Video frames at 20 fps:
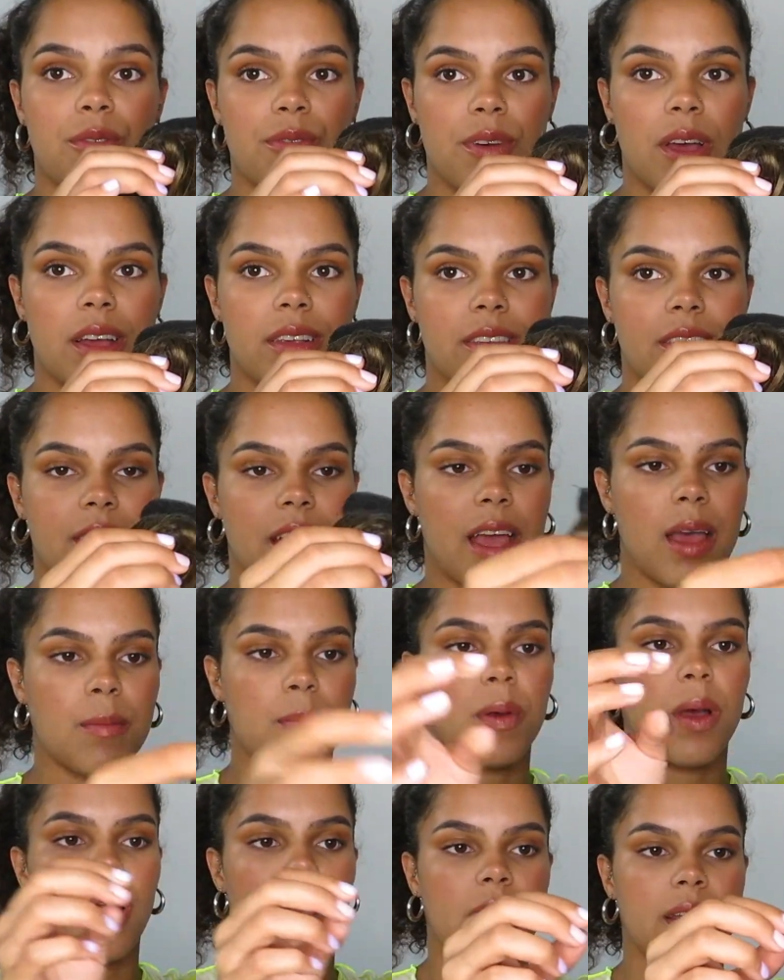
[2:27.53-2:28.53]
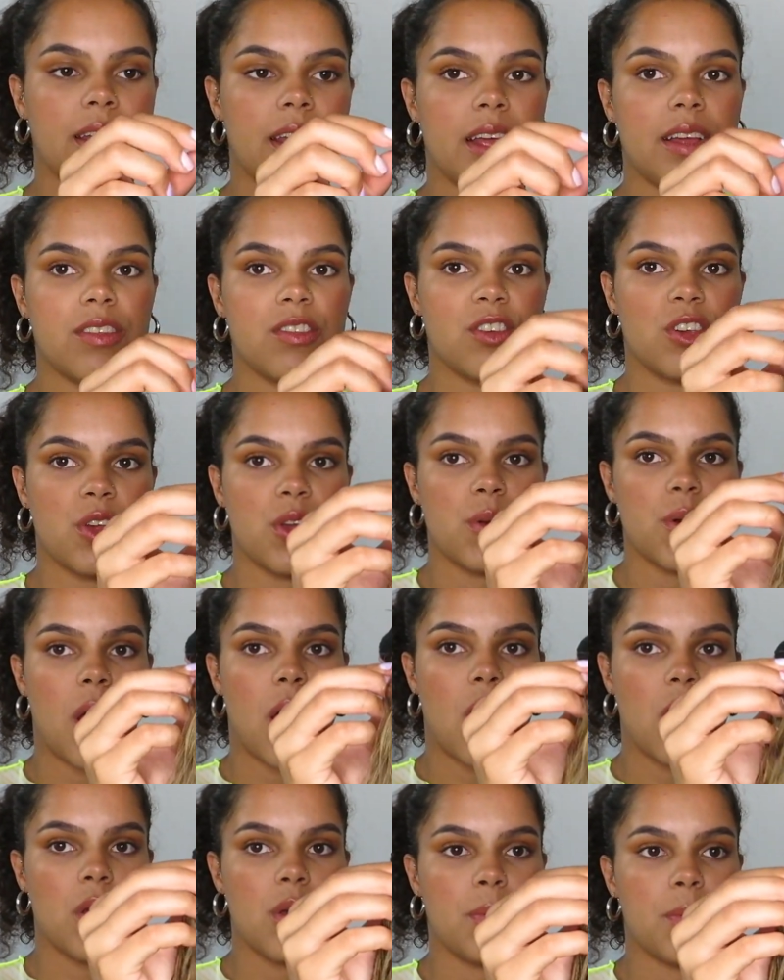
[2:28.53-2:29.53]
first step, I need to
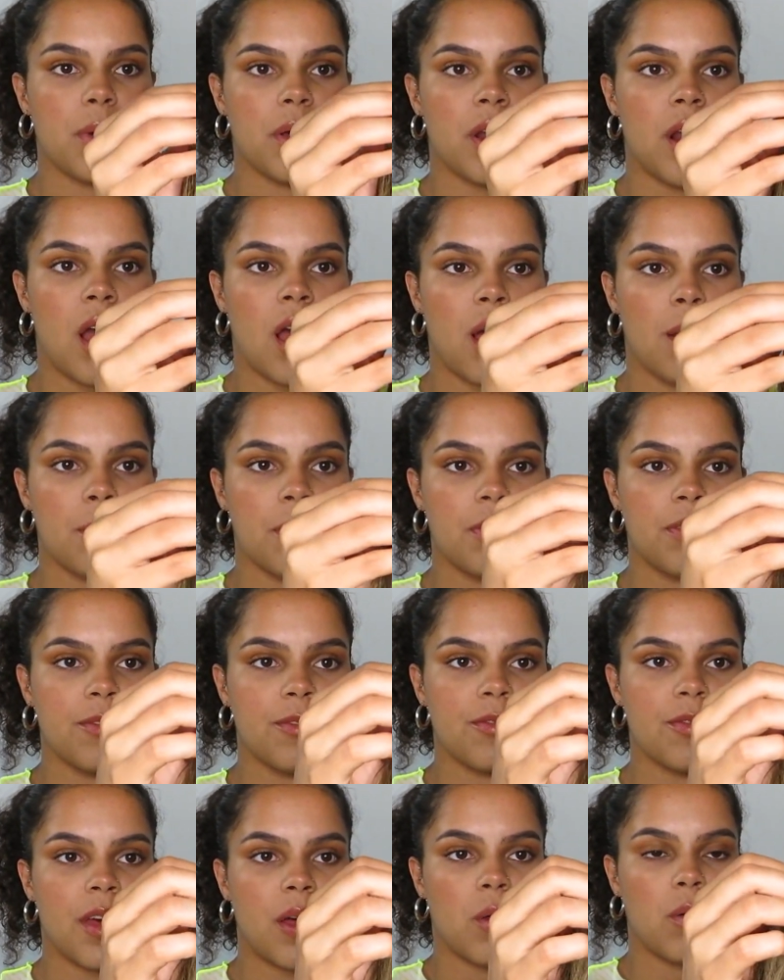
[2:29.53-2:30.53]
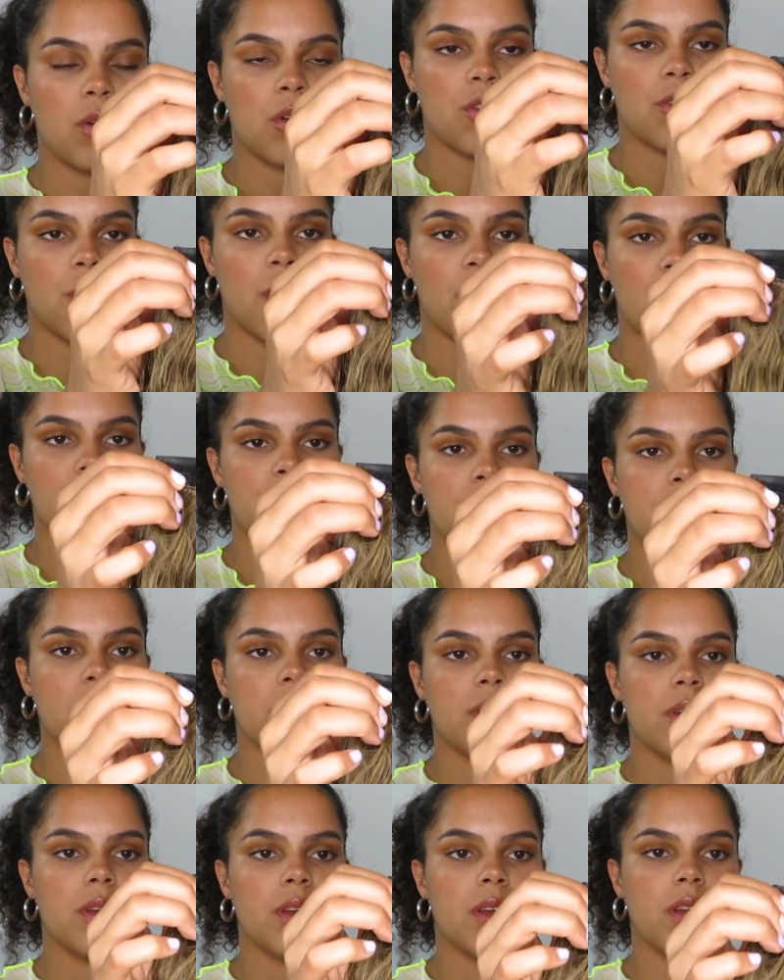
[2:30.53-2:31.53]
open up the Velcro,
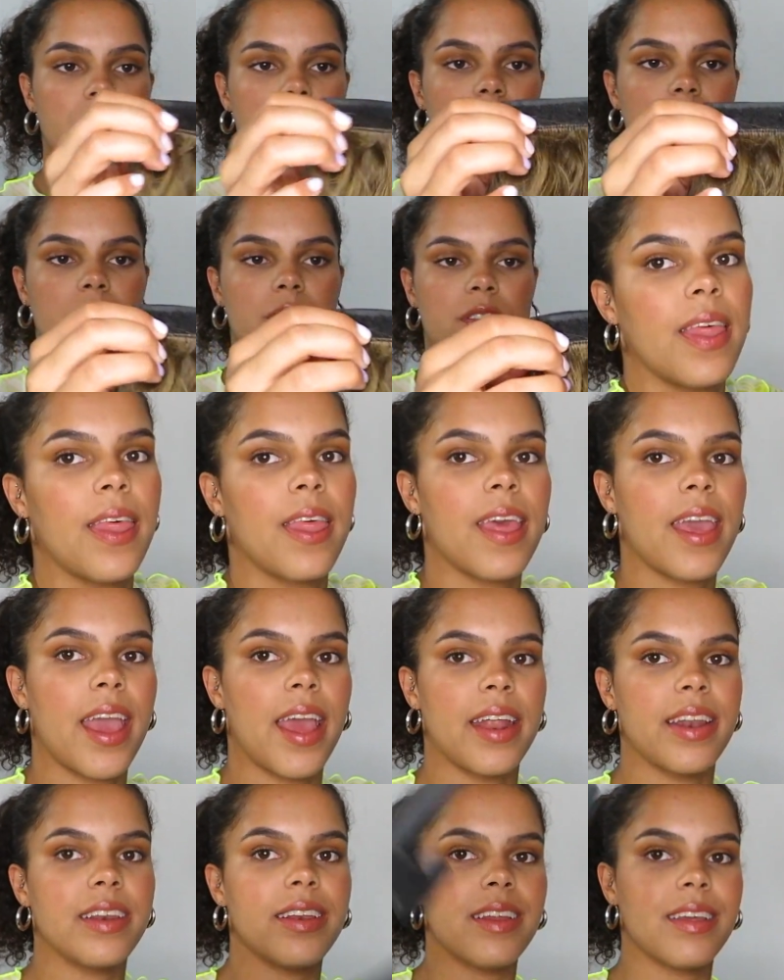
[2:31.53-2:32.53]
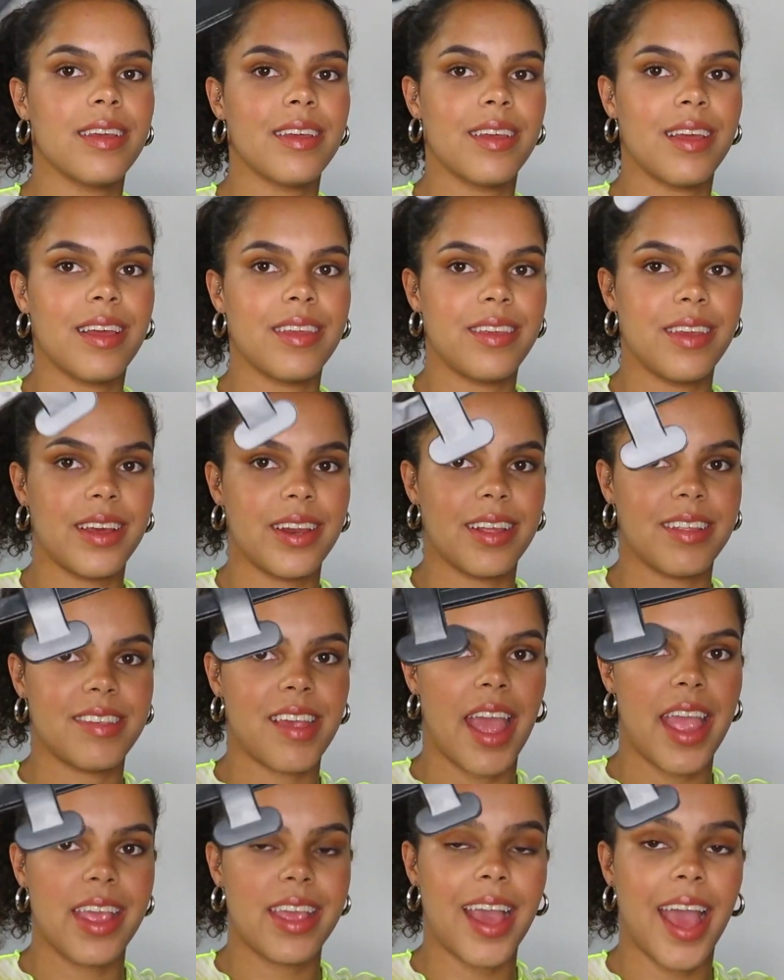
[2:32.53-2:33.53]
and then you're going to
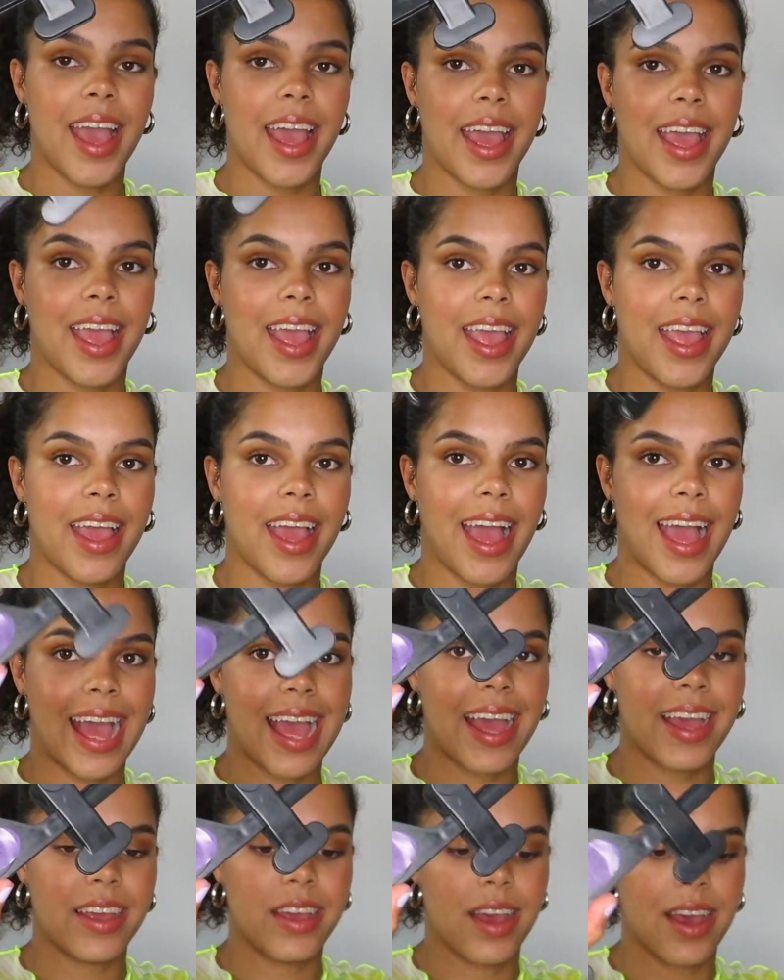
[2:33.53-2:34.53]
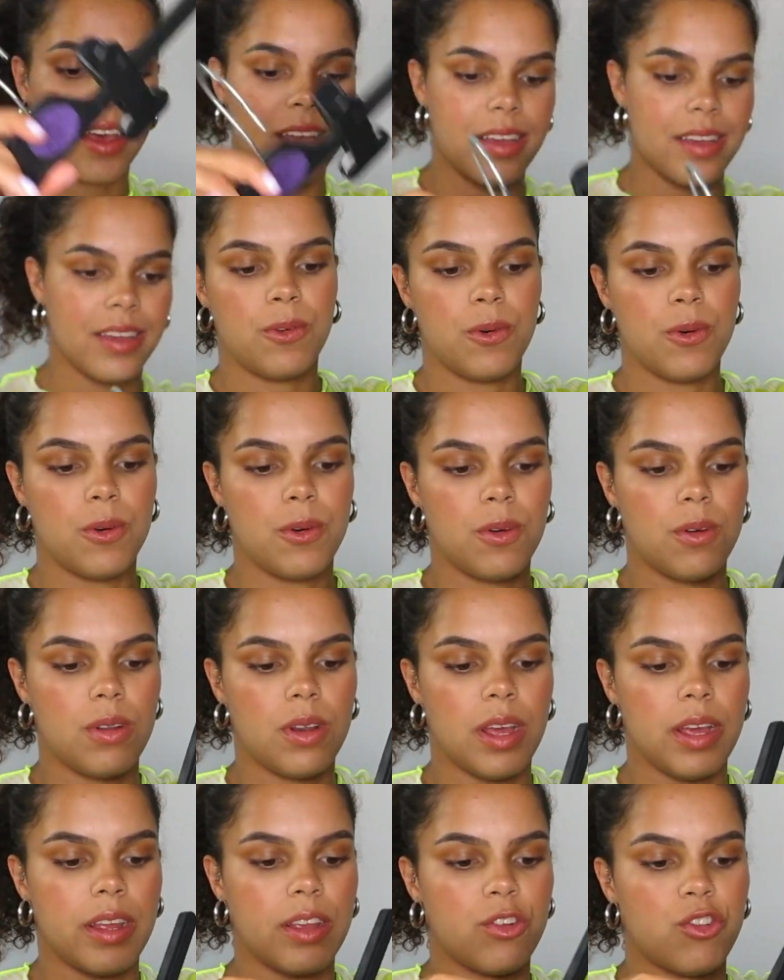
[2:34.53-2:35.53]
take a hanger for
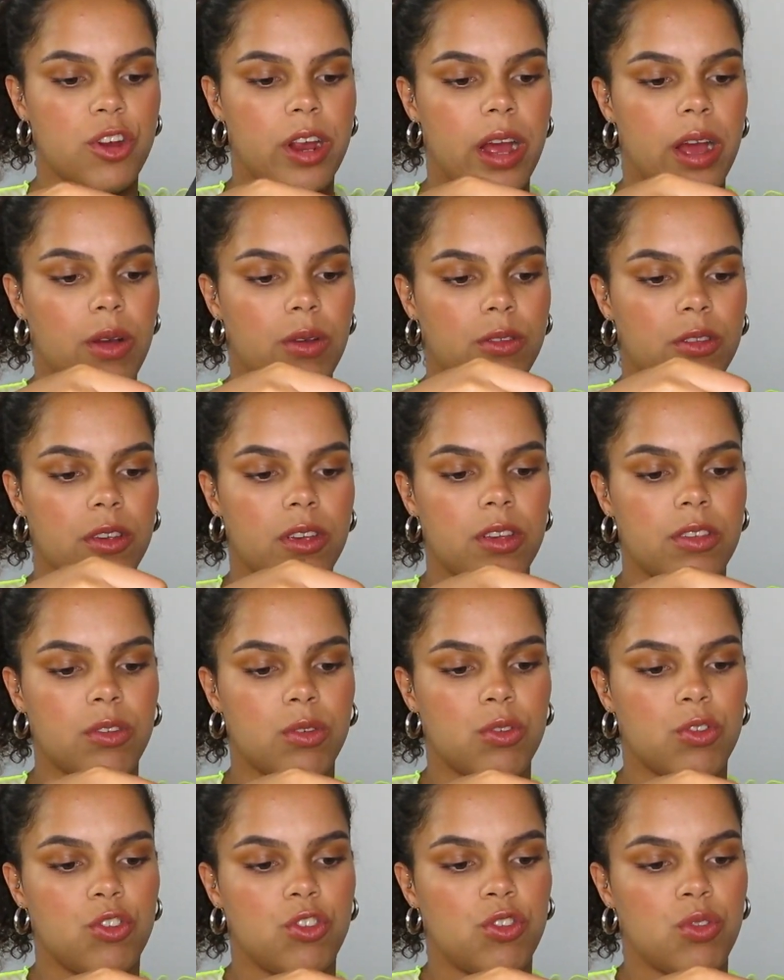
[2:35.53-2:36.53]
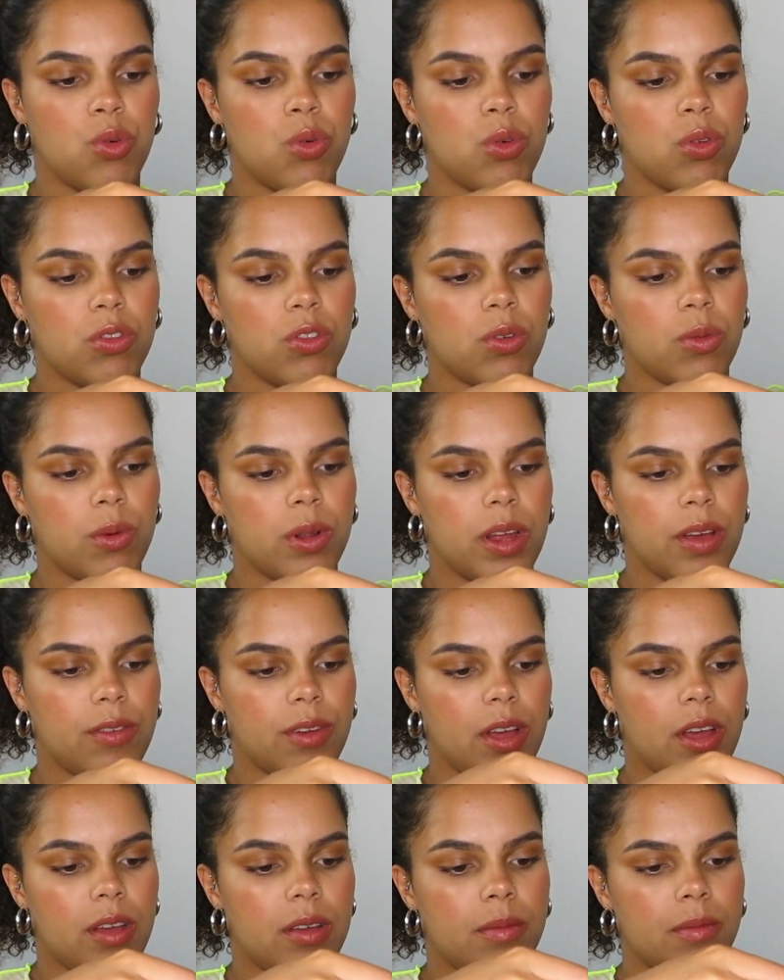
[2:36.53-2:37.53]
like trousers or shorts or
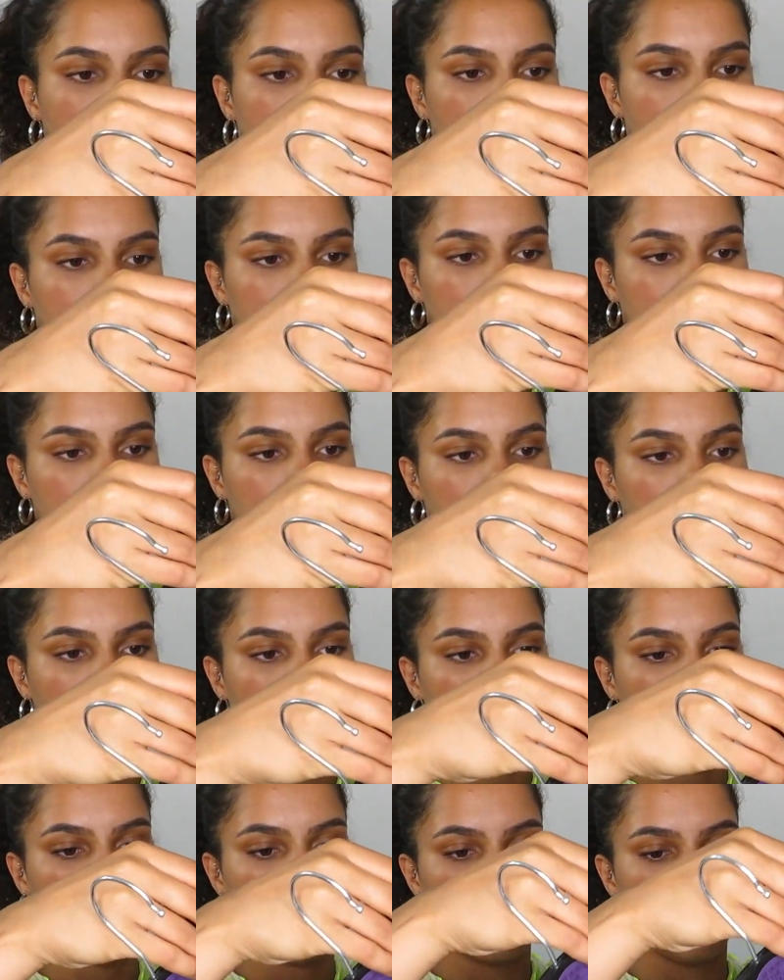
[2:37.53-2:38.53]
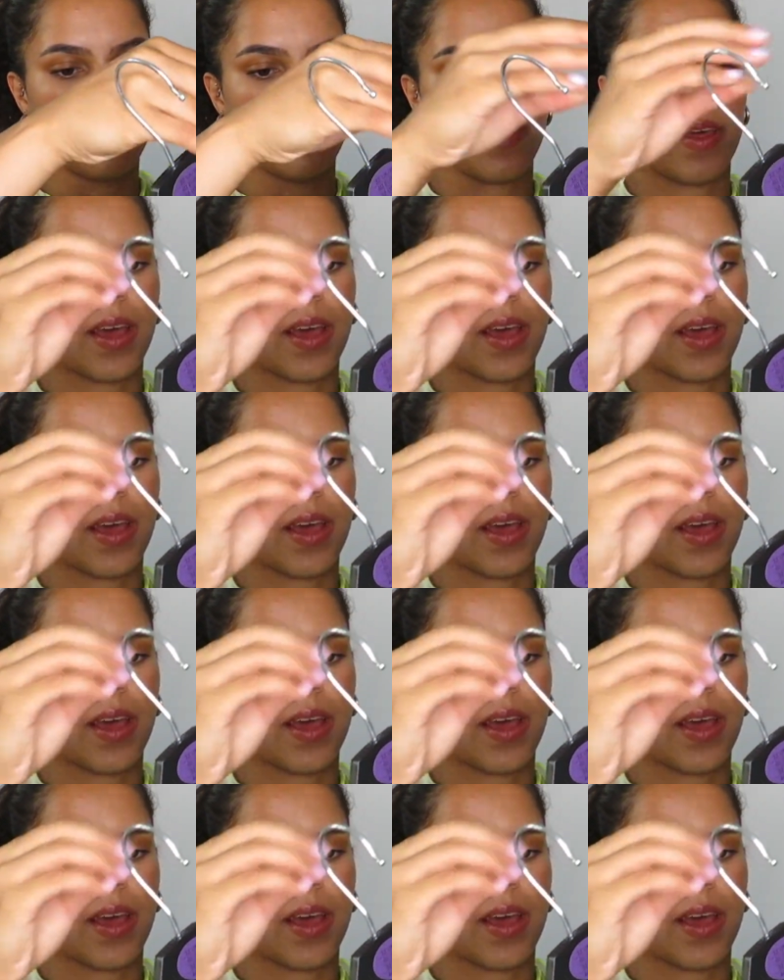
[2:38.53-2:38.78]
whatever, and I'm going to clip